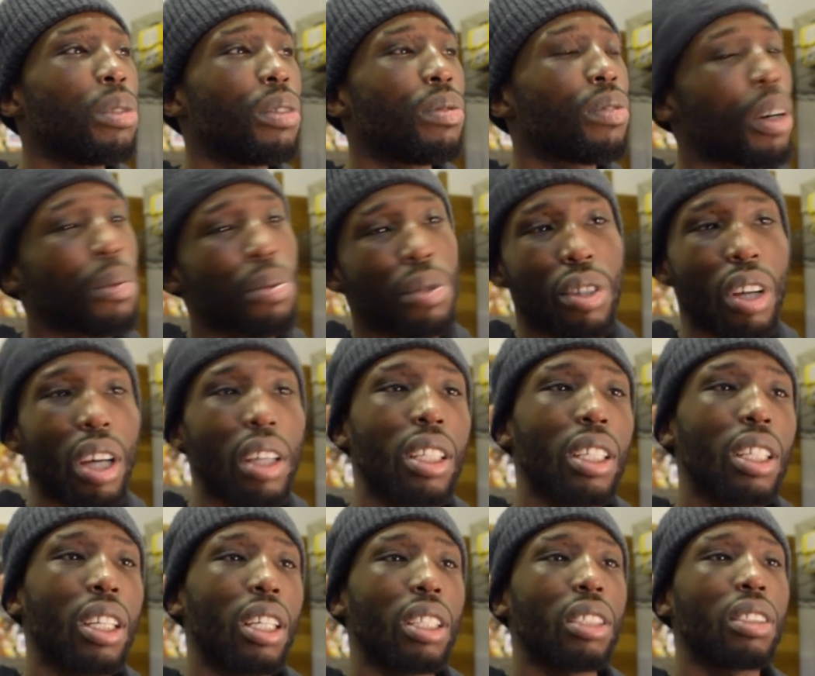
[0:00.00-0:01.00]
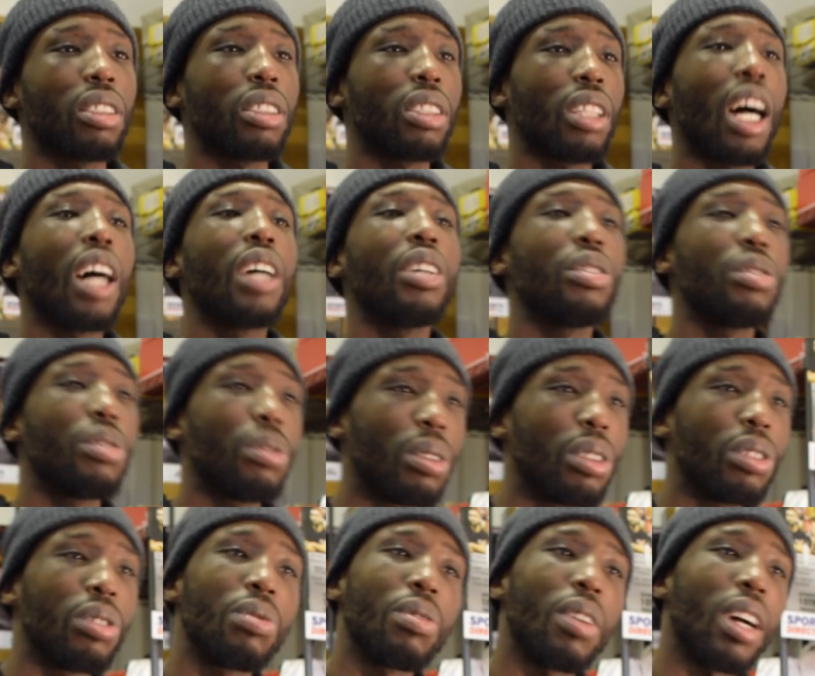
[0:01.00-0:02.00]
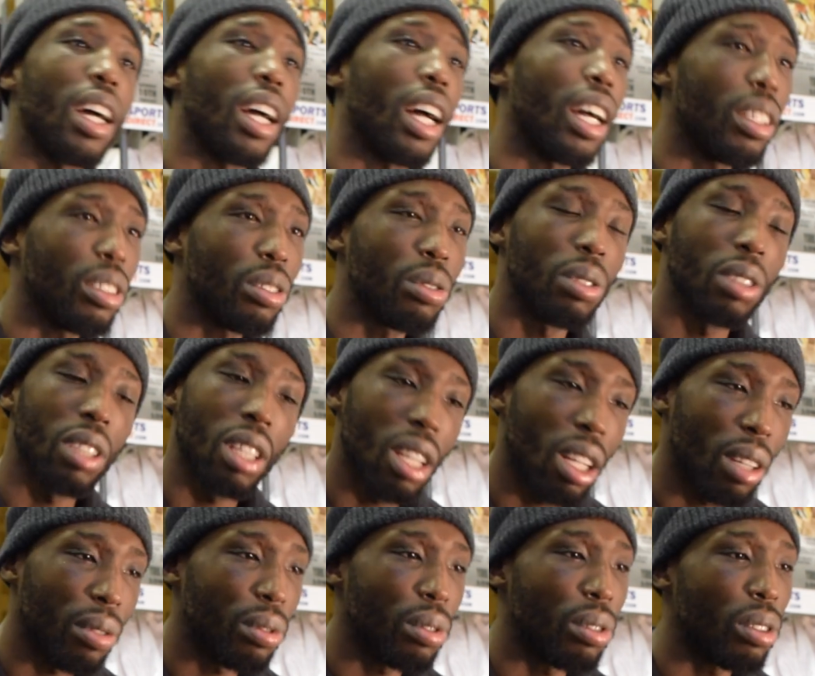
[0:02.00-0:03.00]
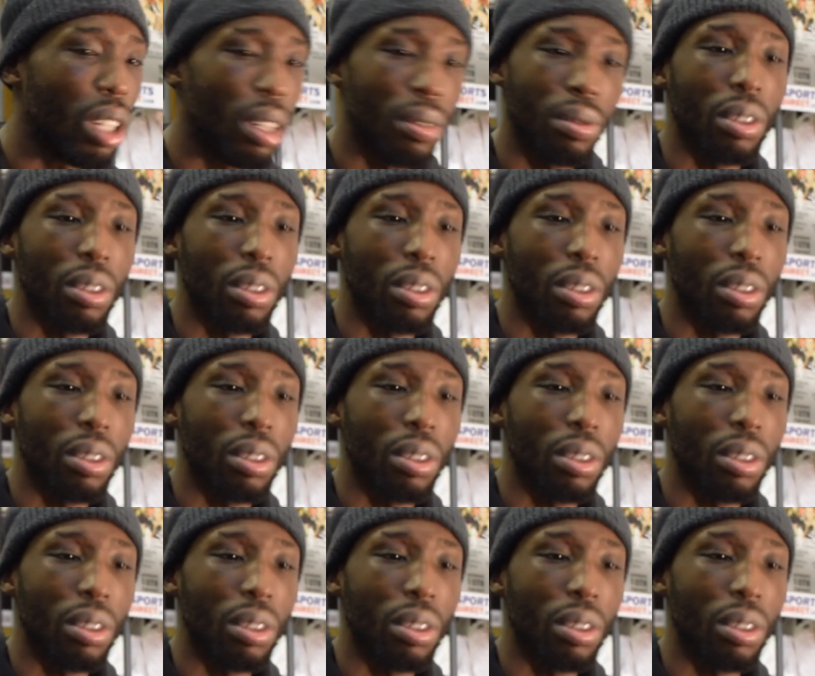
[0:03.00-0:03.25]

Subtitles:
with, I'm starting again. How you doing? You're right, how you doing? Love you.